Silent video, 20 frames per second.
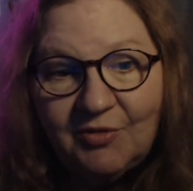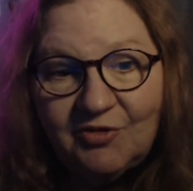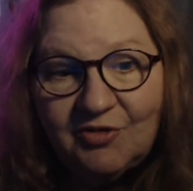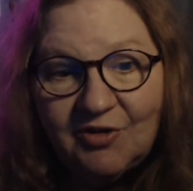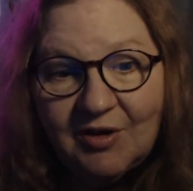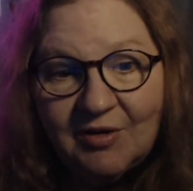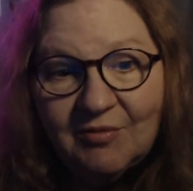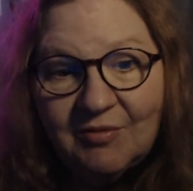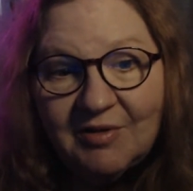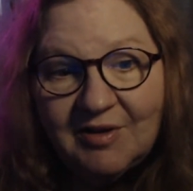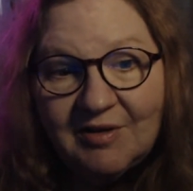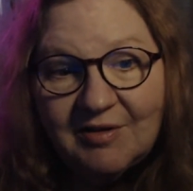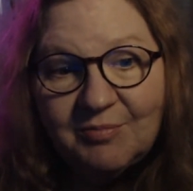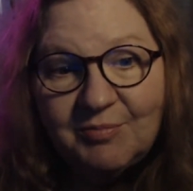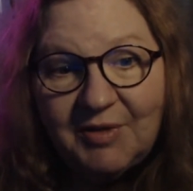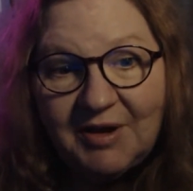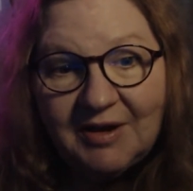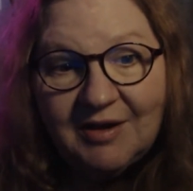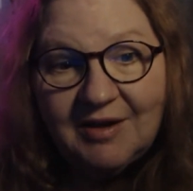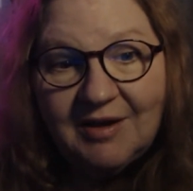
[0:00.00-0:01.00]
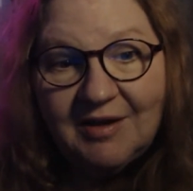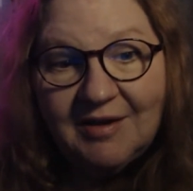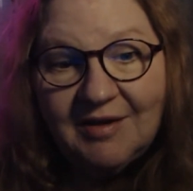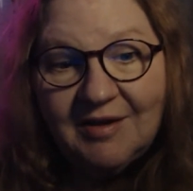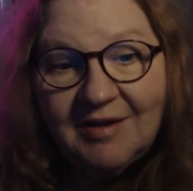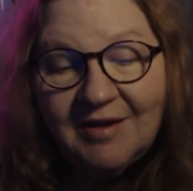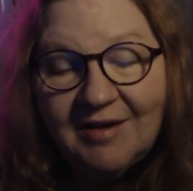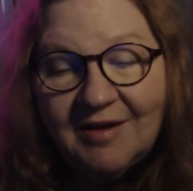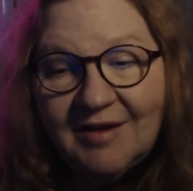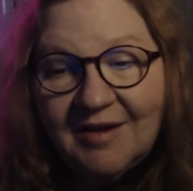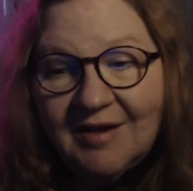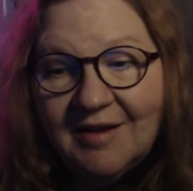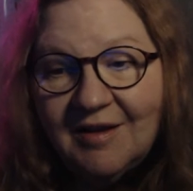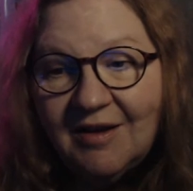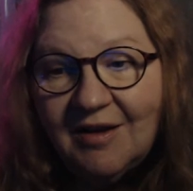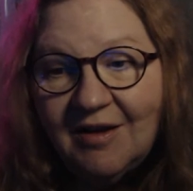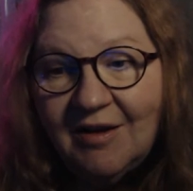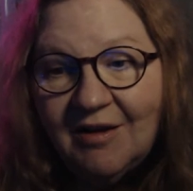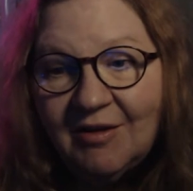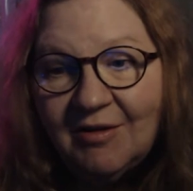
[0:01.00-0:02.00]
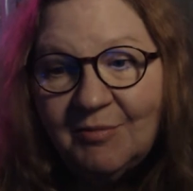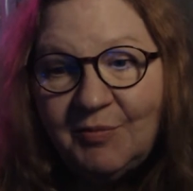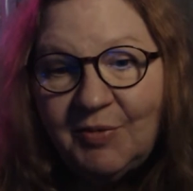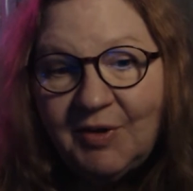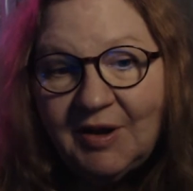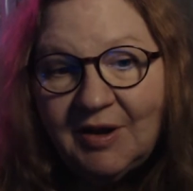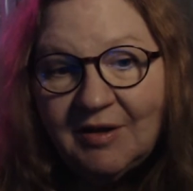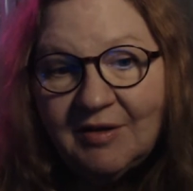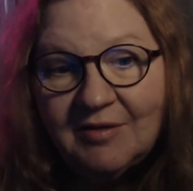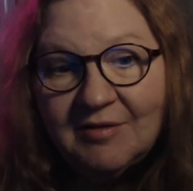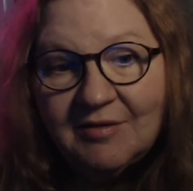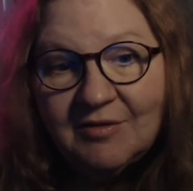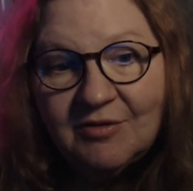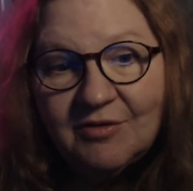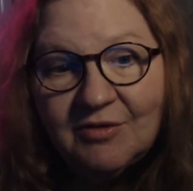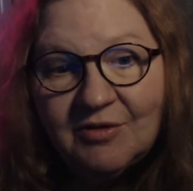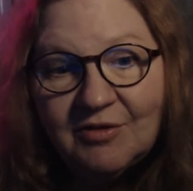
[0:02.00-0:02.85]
generally speaking, aren't being